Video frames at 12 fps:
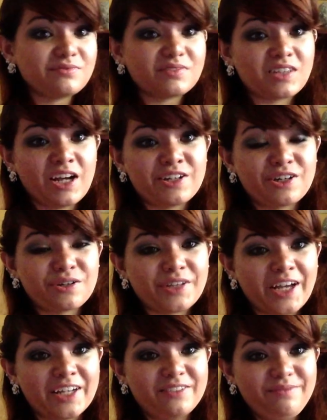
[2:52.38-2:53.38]
I know
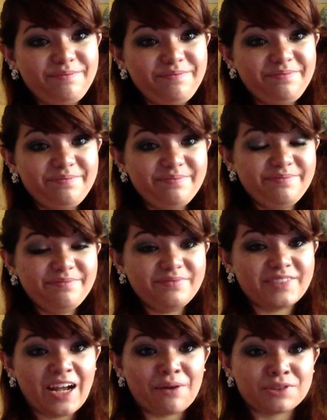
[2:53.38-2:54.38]
that
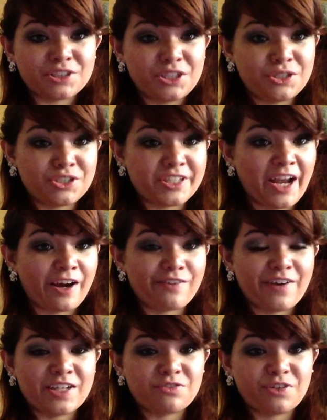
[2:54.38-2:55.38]
that was a huge
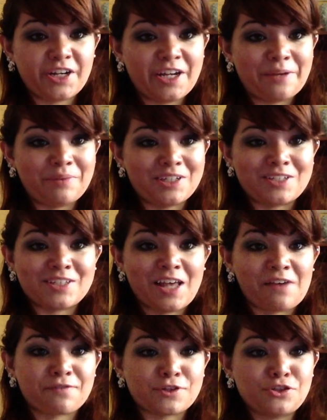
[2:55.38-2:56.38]
sacrifice for him. He did
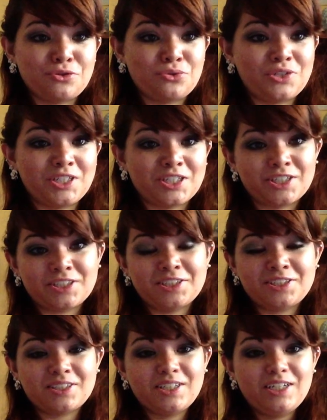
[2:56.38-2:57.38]
that for 2
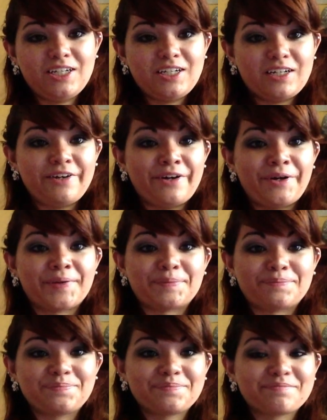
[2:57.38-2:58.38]
years.
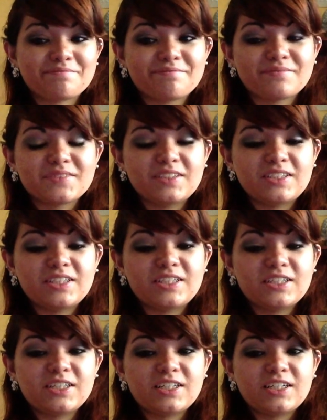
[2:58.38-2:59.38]

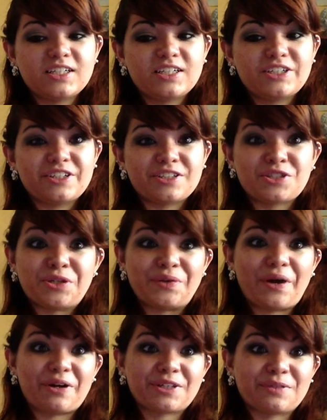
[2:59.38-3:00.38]

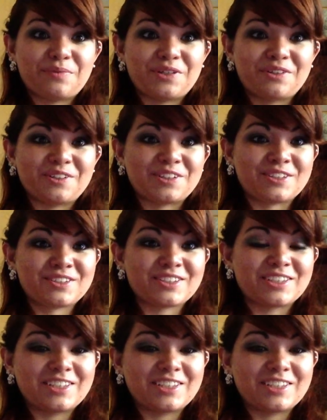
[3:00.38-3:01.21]
2-hour commute is